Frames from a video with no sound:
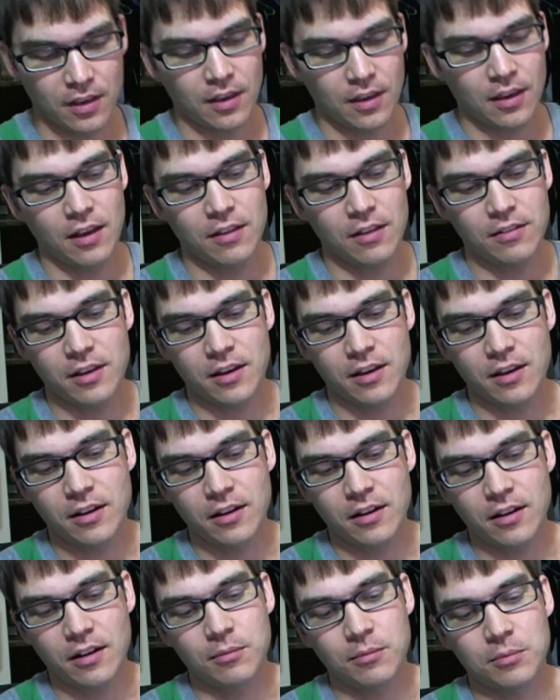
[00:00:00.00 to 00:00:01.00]
and
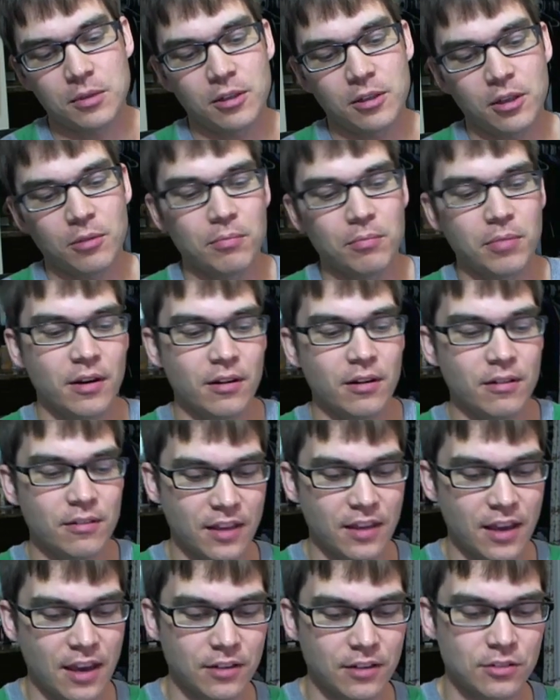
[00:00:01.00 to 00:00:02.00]
then I'm going to compare
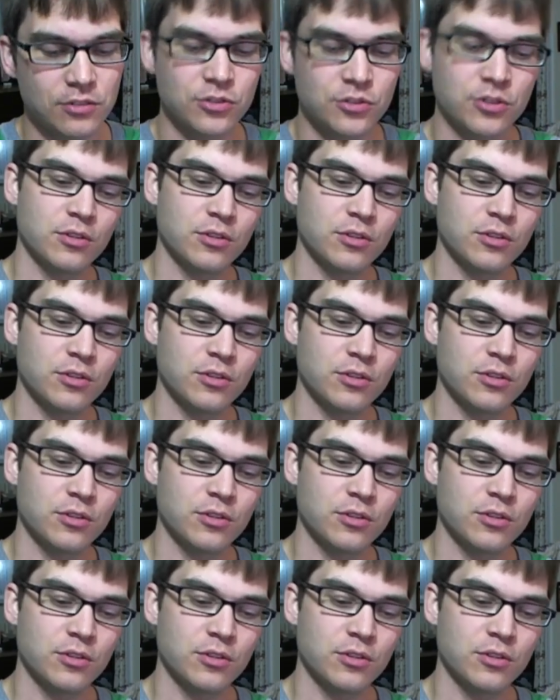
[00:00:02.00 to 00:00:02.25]
that